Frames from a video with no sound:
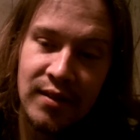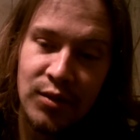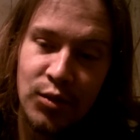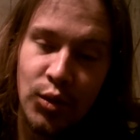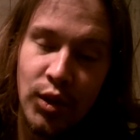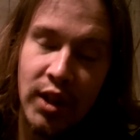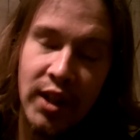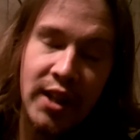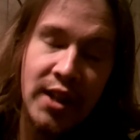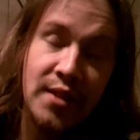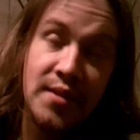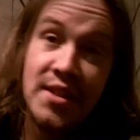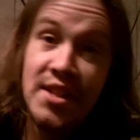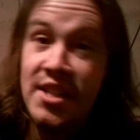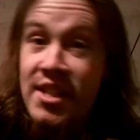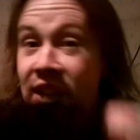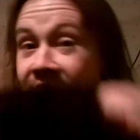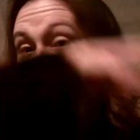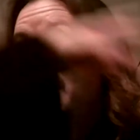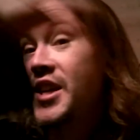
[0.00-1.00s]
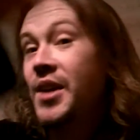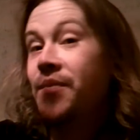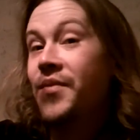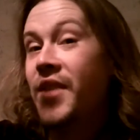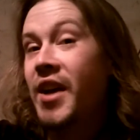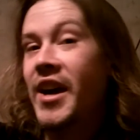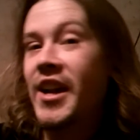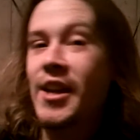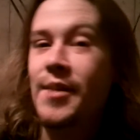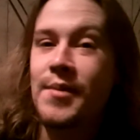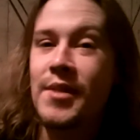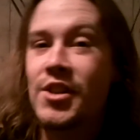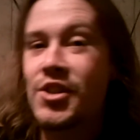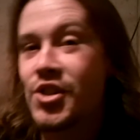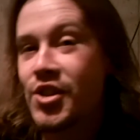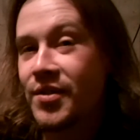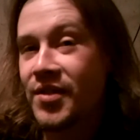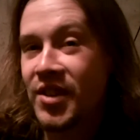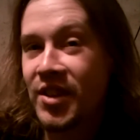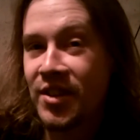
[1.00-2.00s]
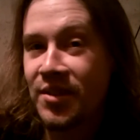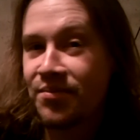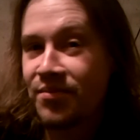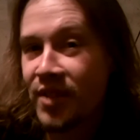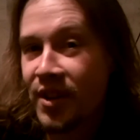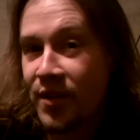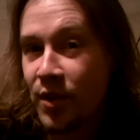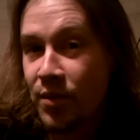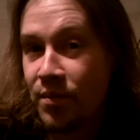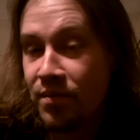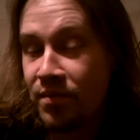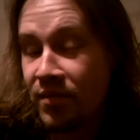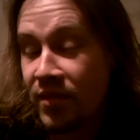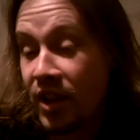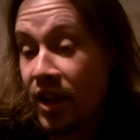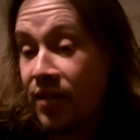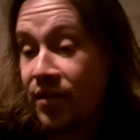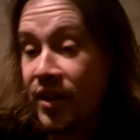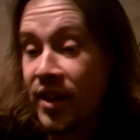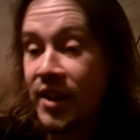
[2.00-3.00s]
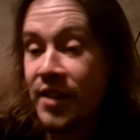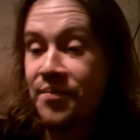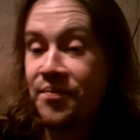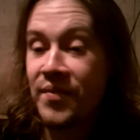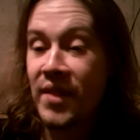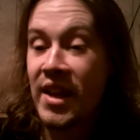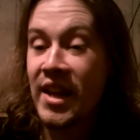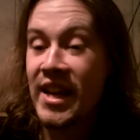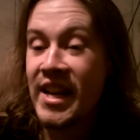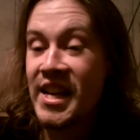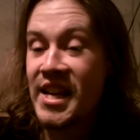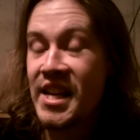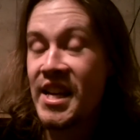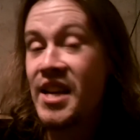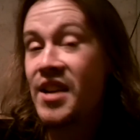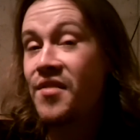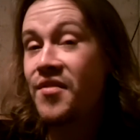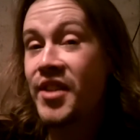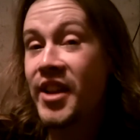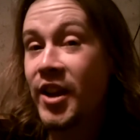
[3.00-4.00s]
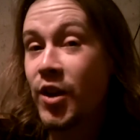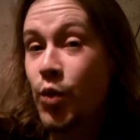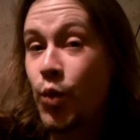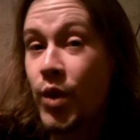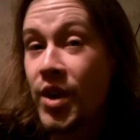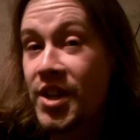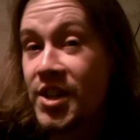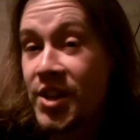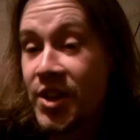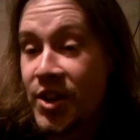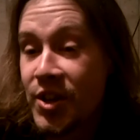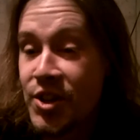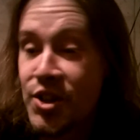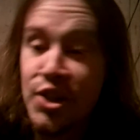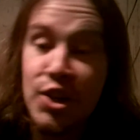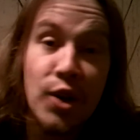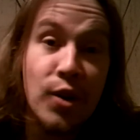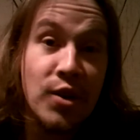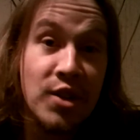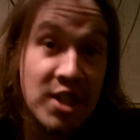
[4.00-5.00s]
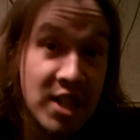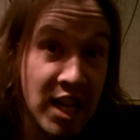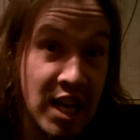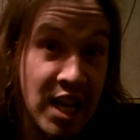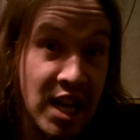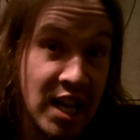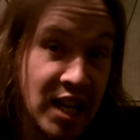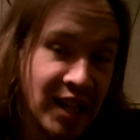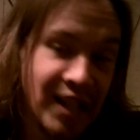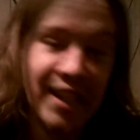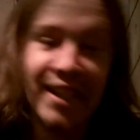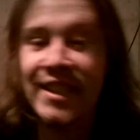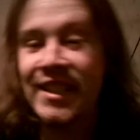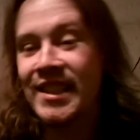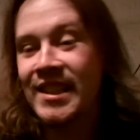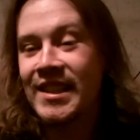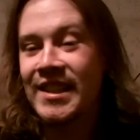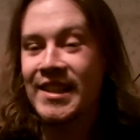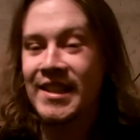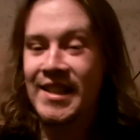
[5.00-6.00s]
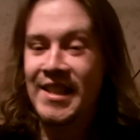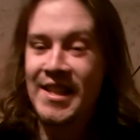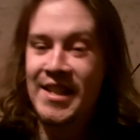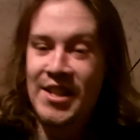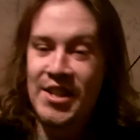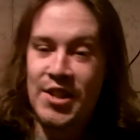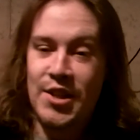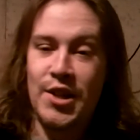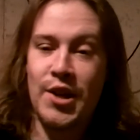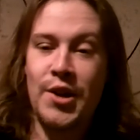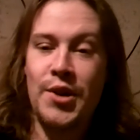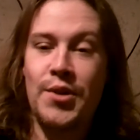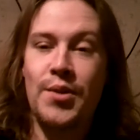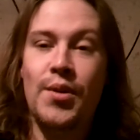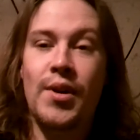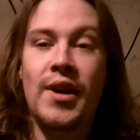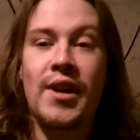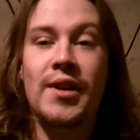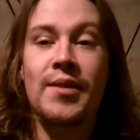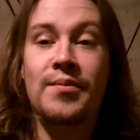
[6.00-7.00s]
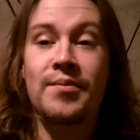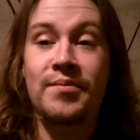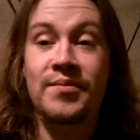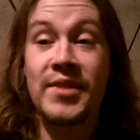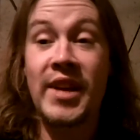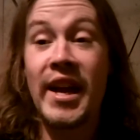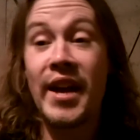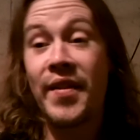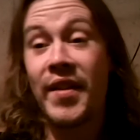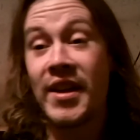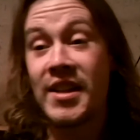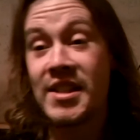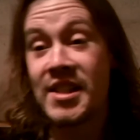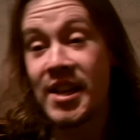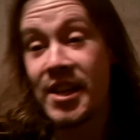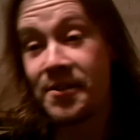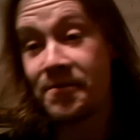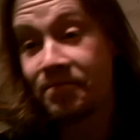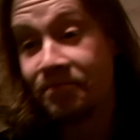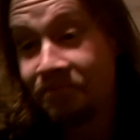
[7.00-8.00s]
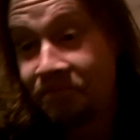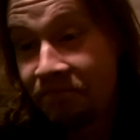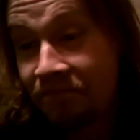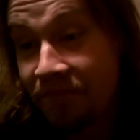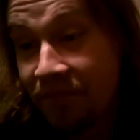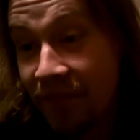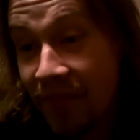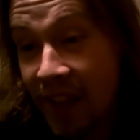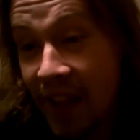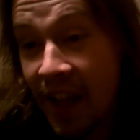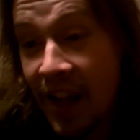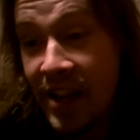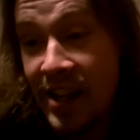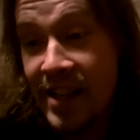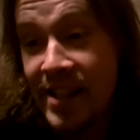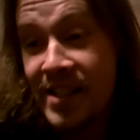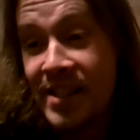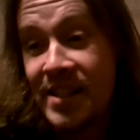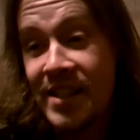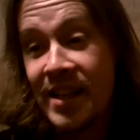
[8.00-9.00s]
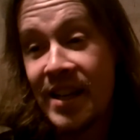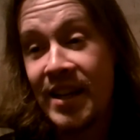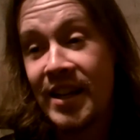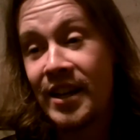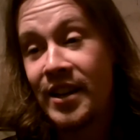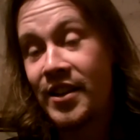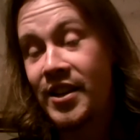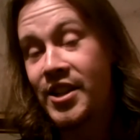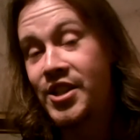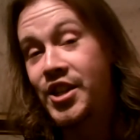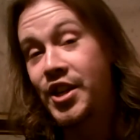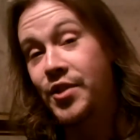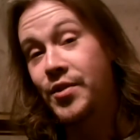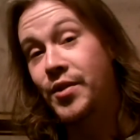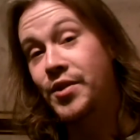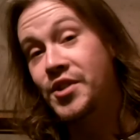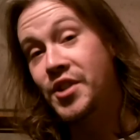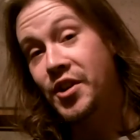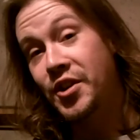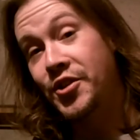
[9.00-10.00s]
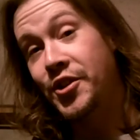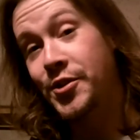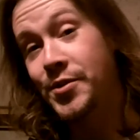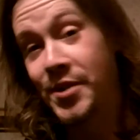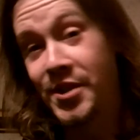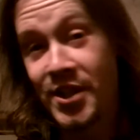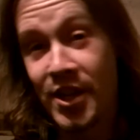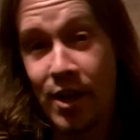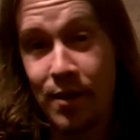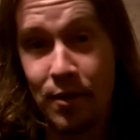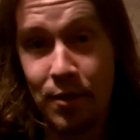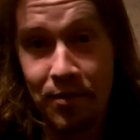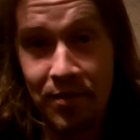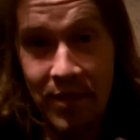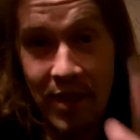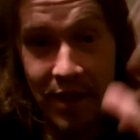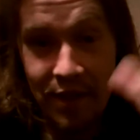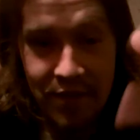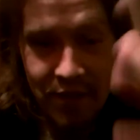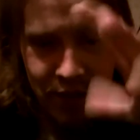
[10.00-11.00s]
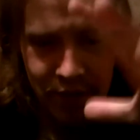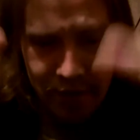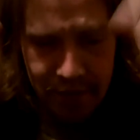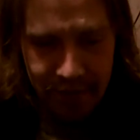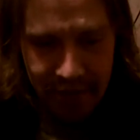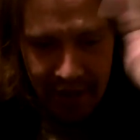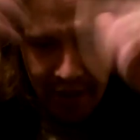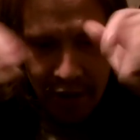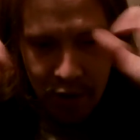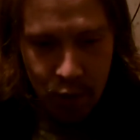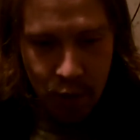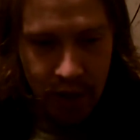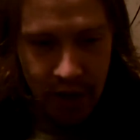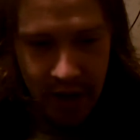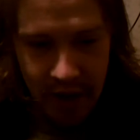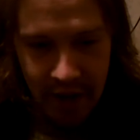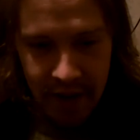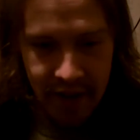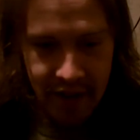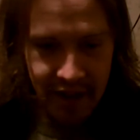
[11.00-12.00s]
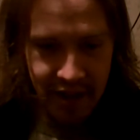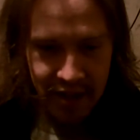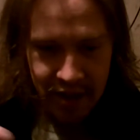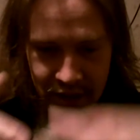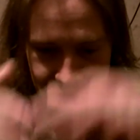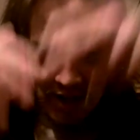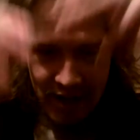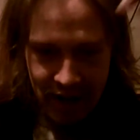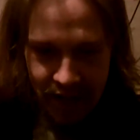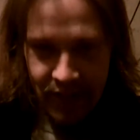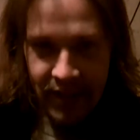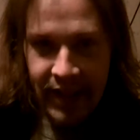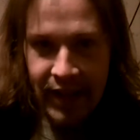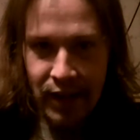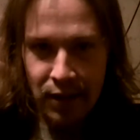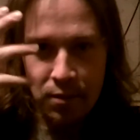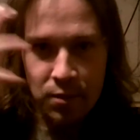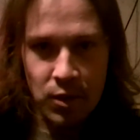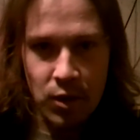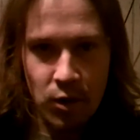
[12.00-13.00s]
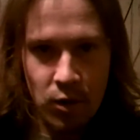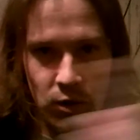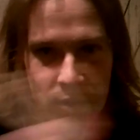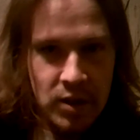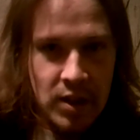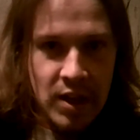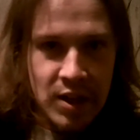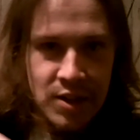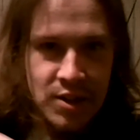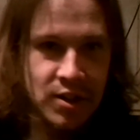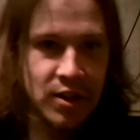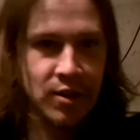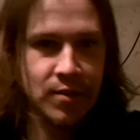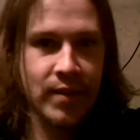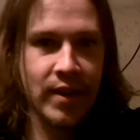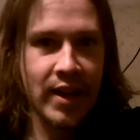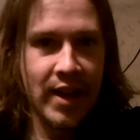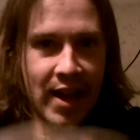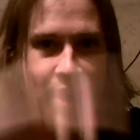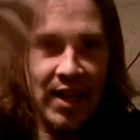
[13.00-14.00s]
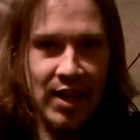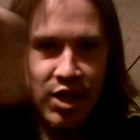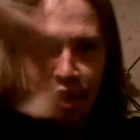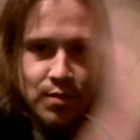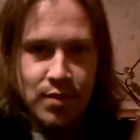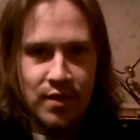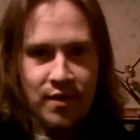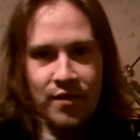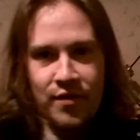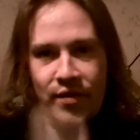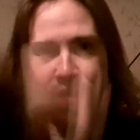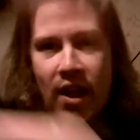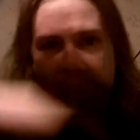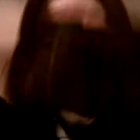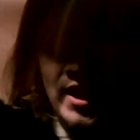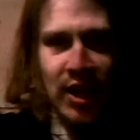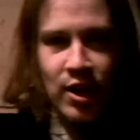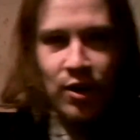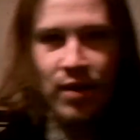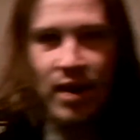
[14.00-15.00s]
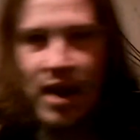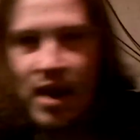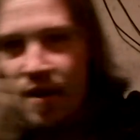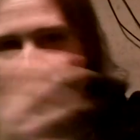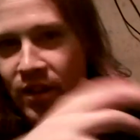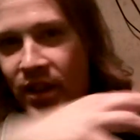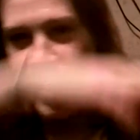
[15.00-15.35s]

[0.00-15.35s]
really sets up that image of a lovely evening winter snow scene. So yeah, that's it. That is the Jethro Tull Christmas album. I feel very weird that I don't have the album to hold on to. My hands have been flying around